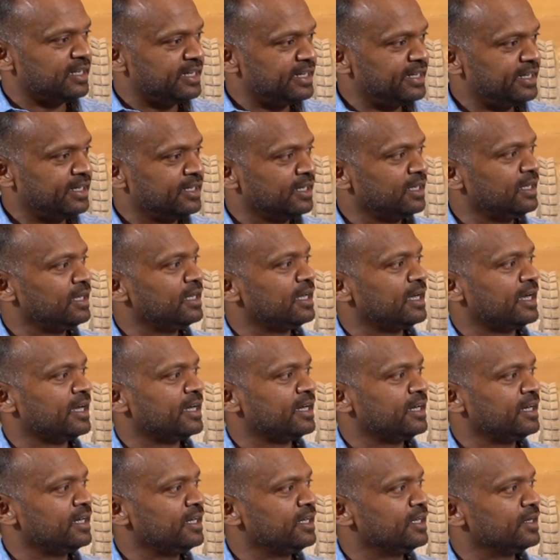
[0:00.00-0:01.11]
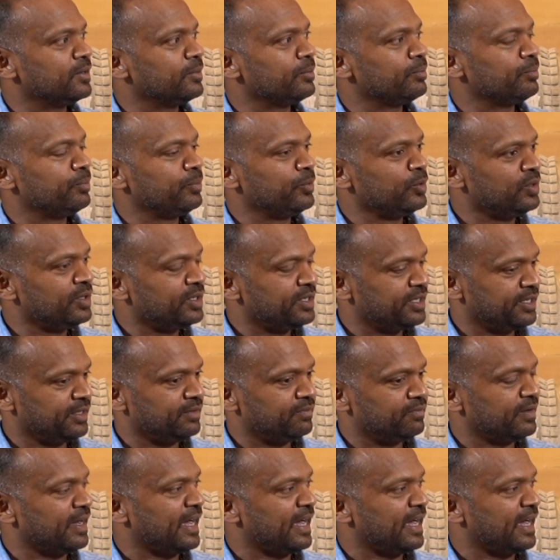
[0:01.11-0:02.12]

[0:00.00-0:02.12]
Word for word: legal and punitive